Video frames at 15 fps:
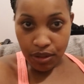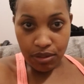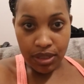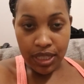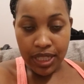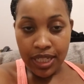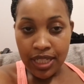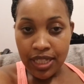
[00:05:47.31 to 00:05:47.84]

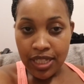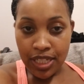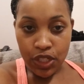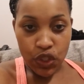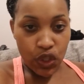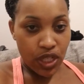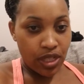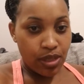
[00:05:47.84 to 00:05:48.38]
cleaning the
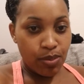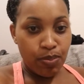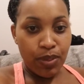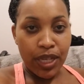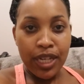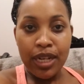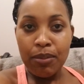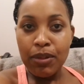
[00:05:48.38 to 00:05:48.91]
dishes,
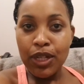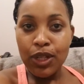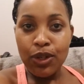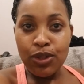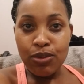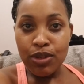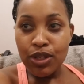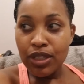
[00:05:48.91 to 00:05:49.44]
picking up
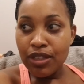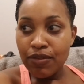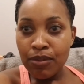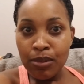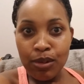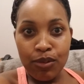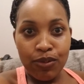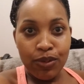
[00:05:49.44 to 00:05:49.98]
clothes when you leave them
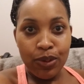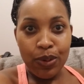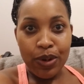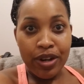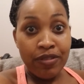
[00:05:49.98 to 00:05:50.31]
on the floor.